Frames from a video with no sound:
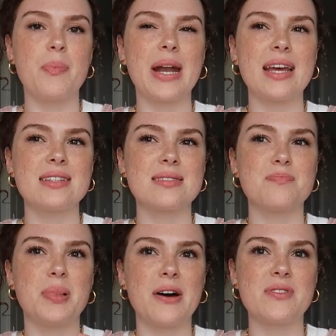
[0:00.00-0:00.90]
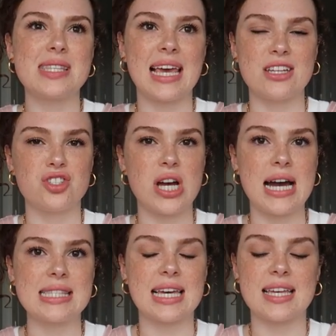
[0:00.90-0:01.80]
but it buffs and
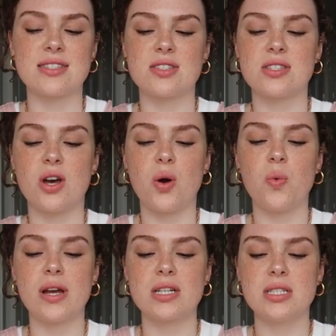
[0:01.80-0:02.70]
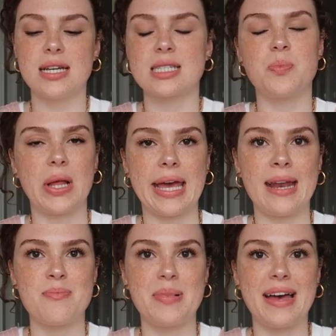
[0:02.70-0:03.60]
shines. Like it's so weird to
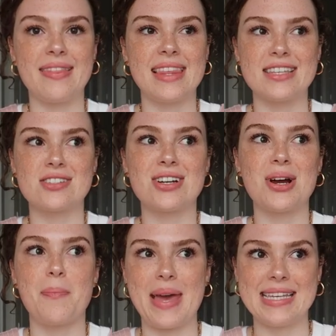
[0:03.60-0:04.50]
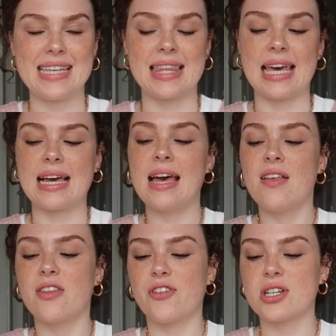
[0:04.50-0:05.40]
explain, but these are amazing. Like
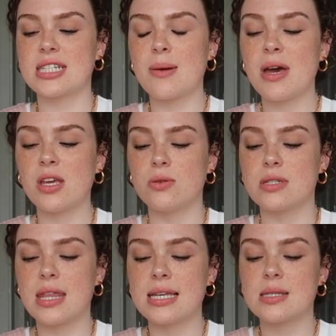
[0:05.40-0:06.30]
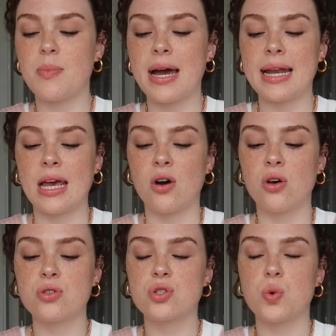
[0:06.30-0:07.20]
the first time I used this, my
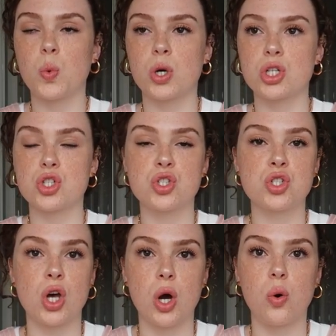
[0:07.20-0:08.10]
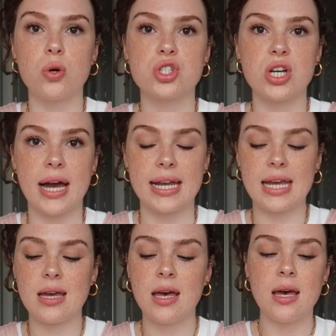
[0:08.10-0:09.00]
nails were so
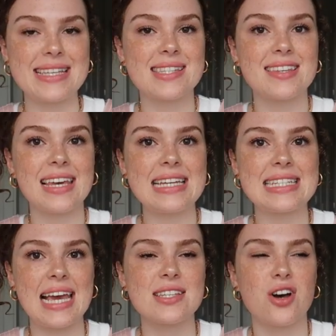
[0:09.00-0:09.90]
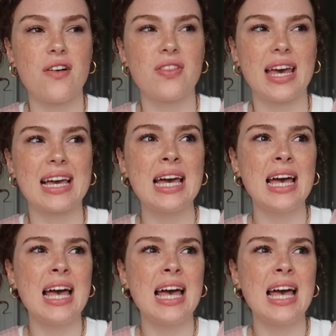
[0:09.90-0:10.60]
shiny. Basically it takes off like,